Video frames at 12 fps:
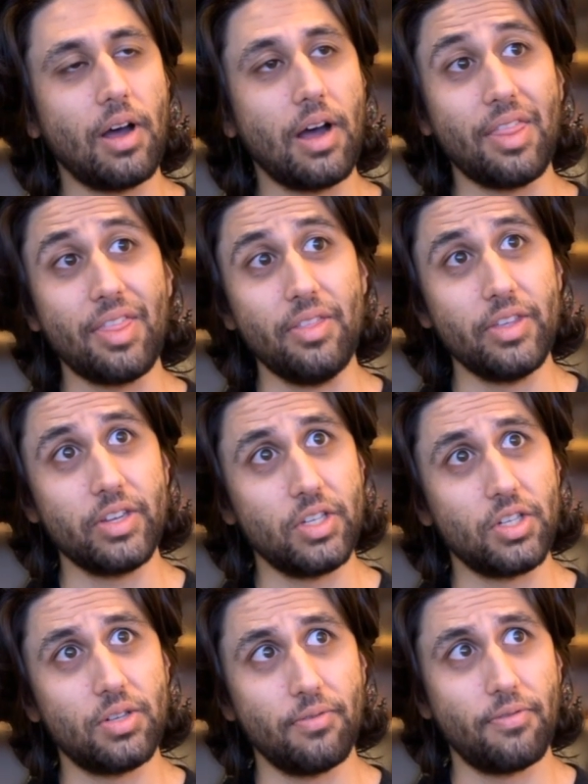I think this
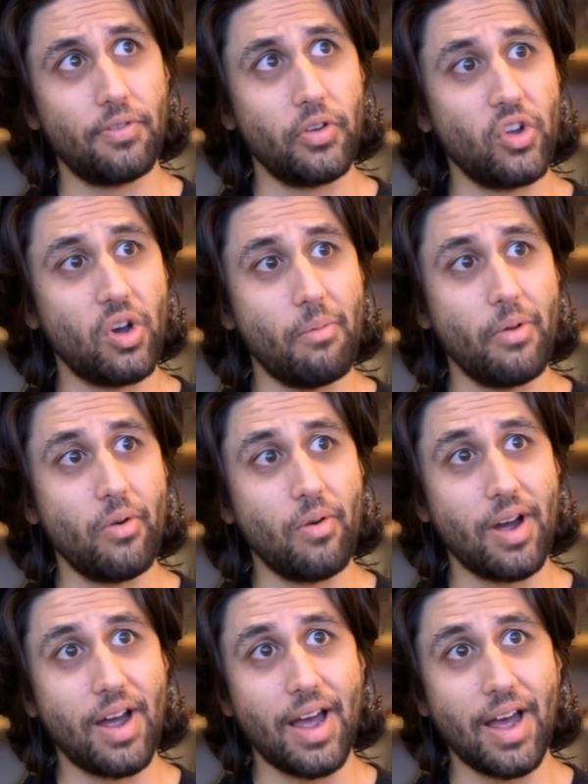is
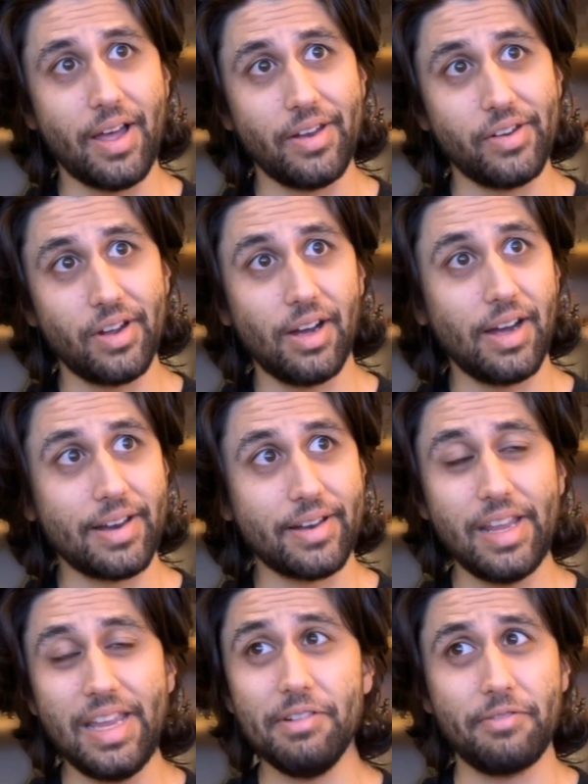phenomenal, and I
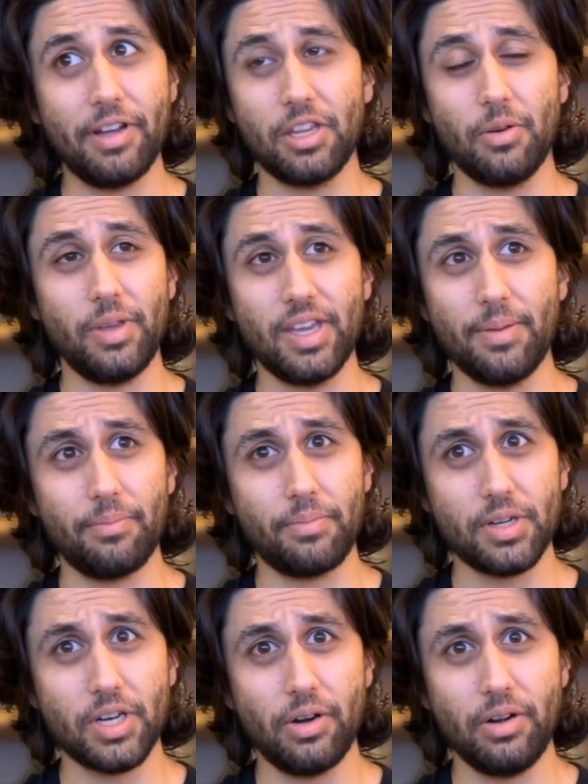even if I don't get
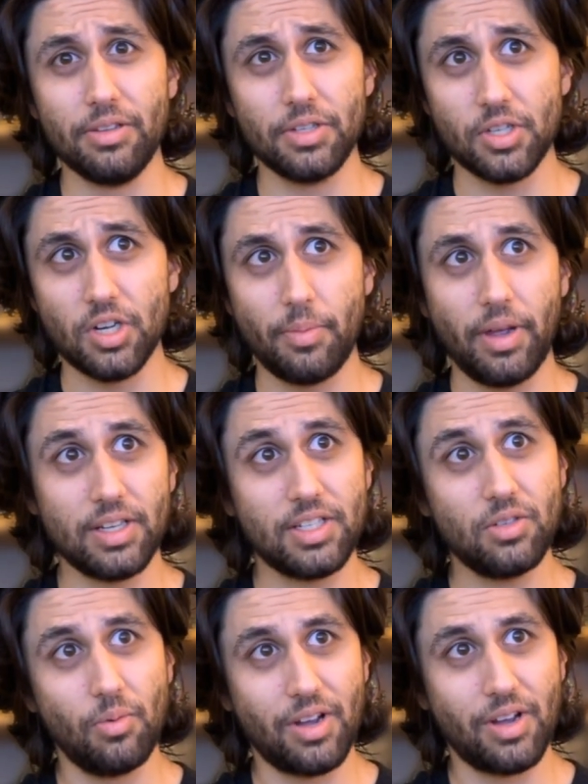Bretonnians as an army, I'd
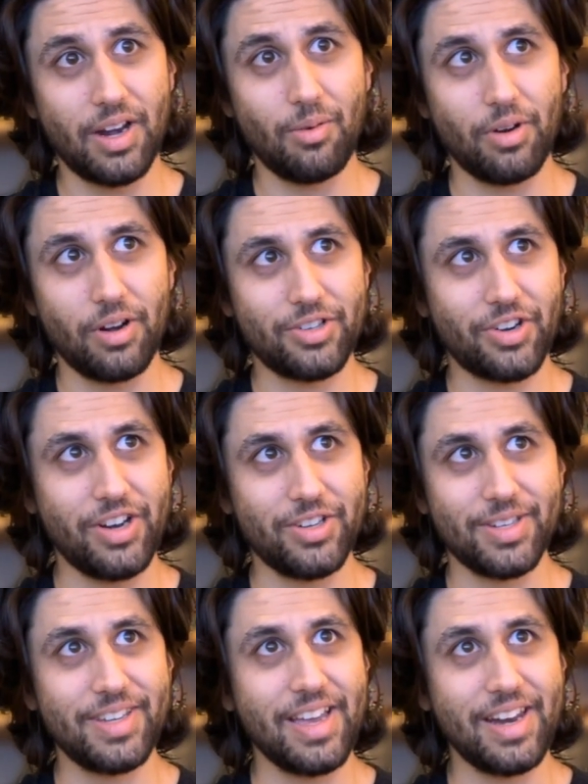still kind of want to try
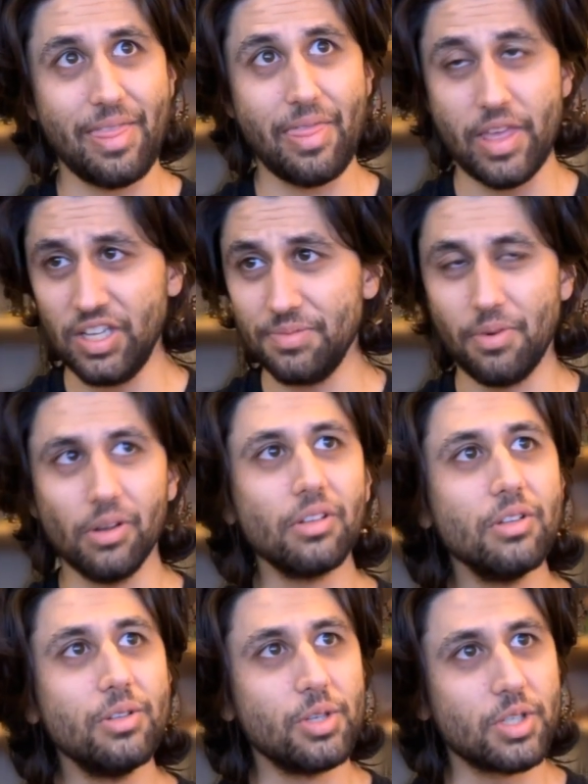just getting this
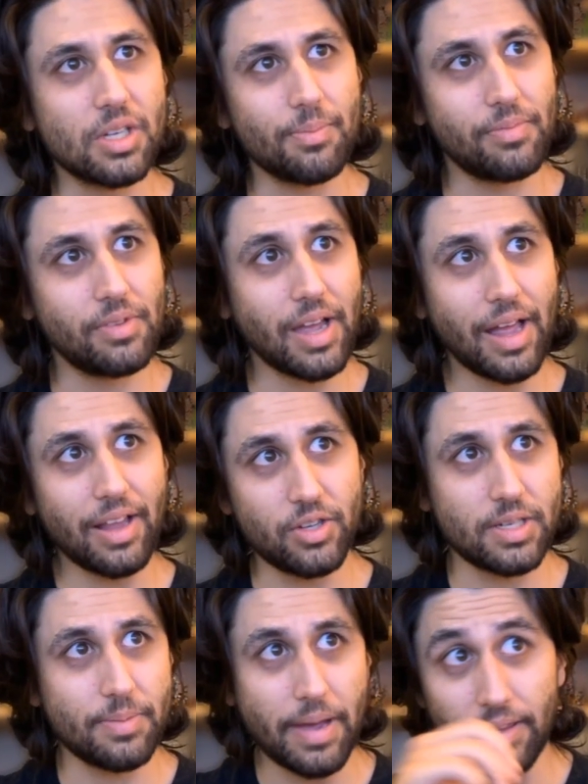model just to
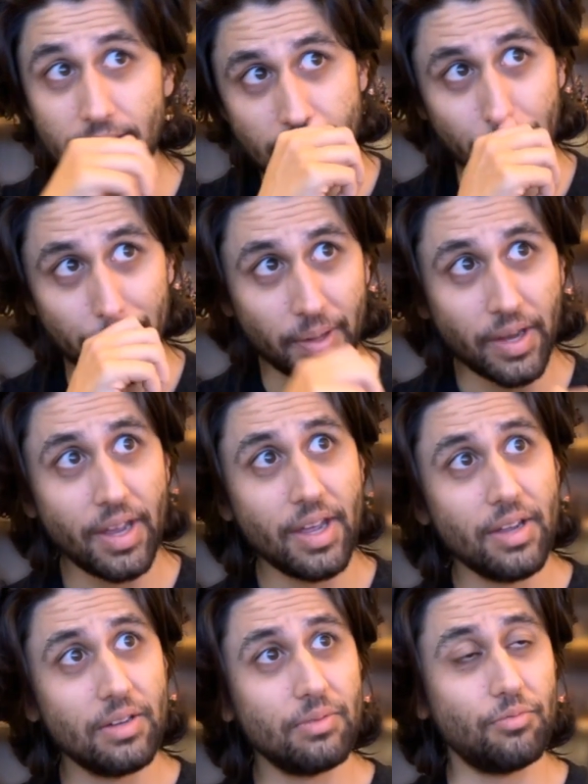just to paint it up,
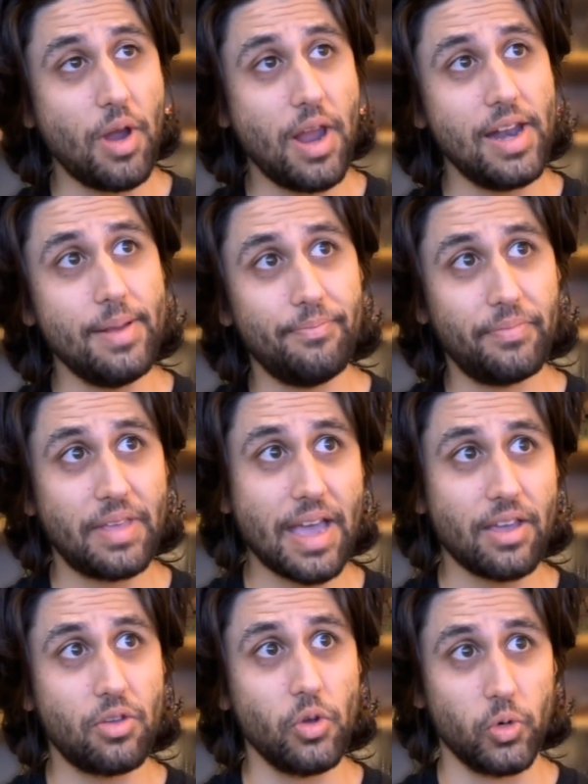really
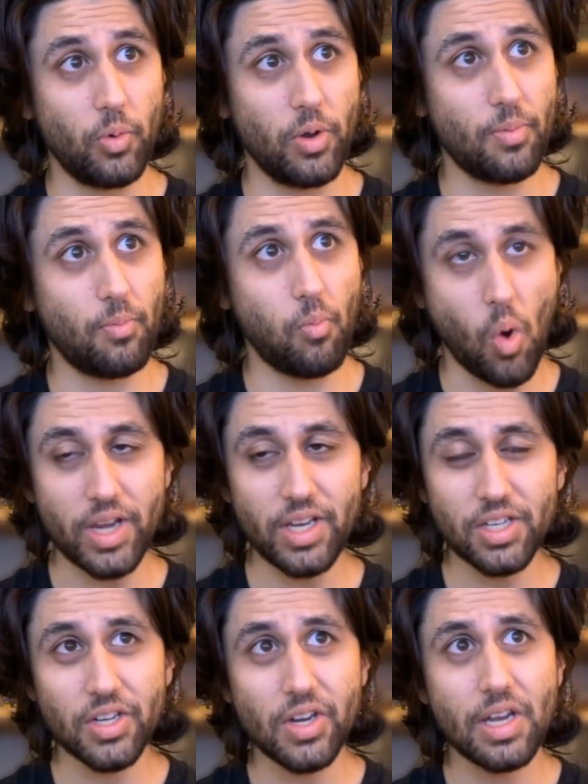get good with
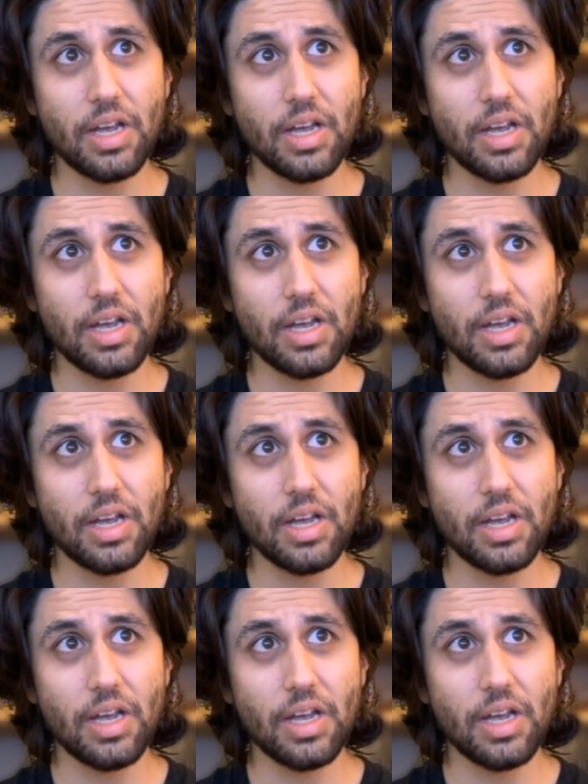white.